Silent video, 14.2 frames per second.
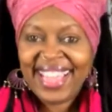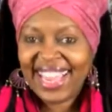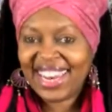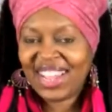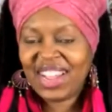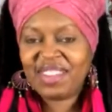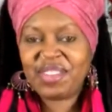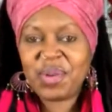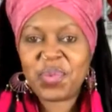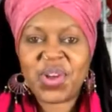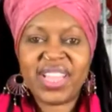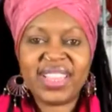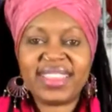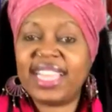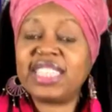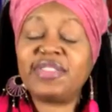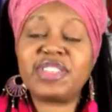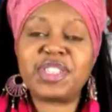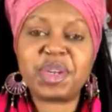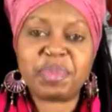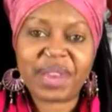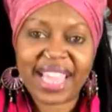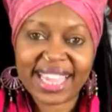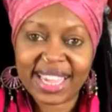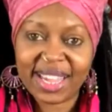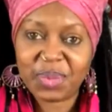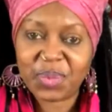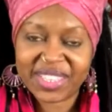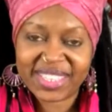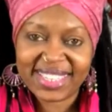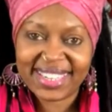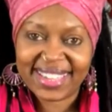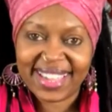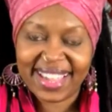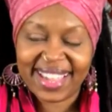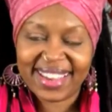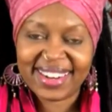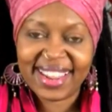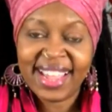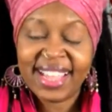Hello, everyone. Thanks for tuning back in once again